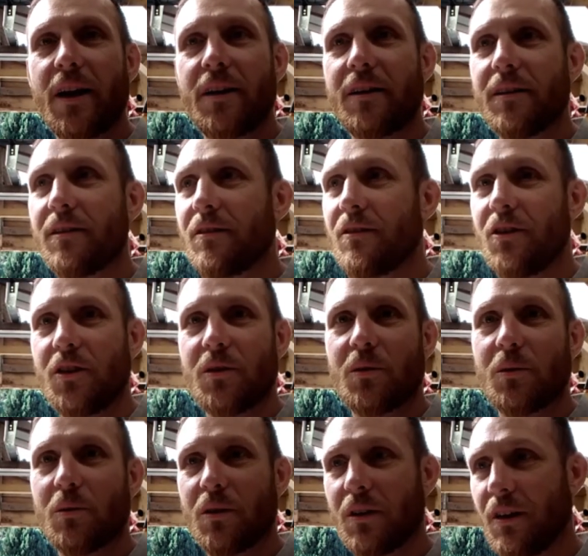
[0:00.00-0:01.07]
and
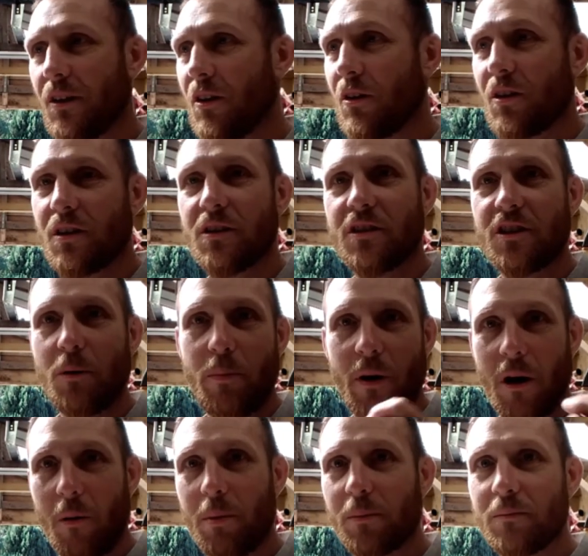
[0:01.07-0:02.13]
like you can zip it
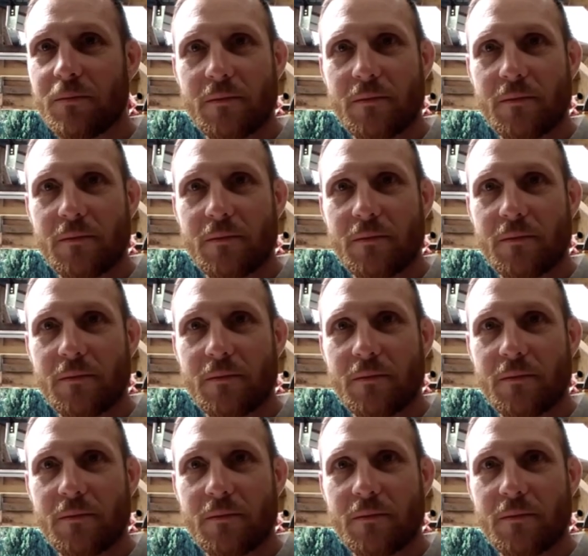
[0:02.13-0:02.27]
up,